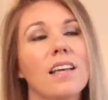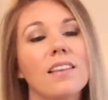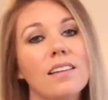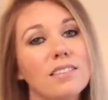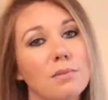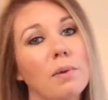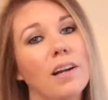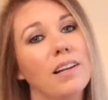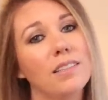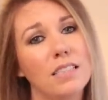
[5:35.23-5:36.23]
The Instant
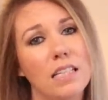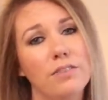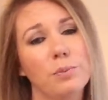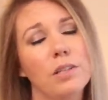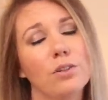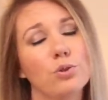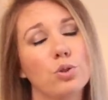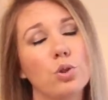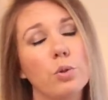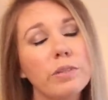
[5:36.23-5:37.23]
Pot has saved me
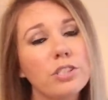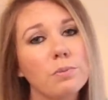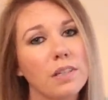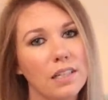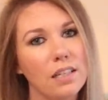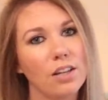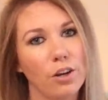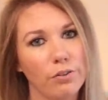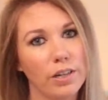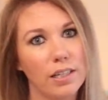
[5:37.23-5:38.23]
so much money
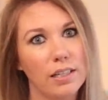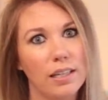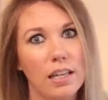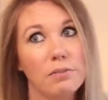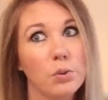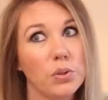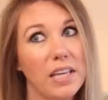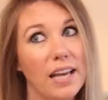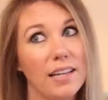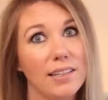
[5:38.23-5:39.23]
already and I've only
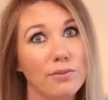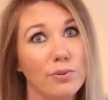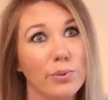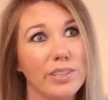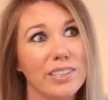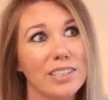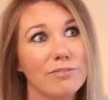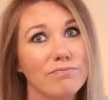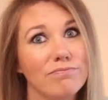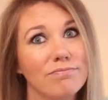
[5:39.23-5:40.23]
had it
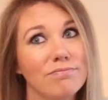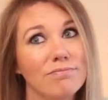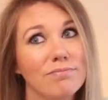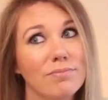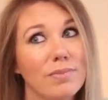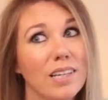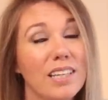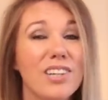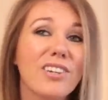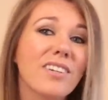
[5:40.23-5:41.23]
for a
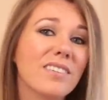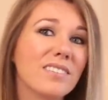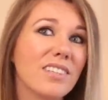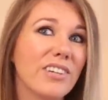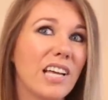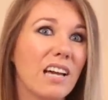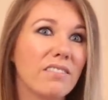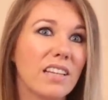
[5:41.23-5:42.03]
year, year and a half.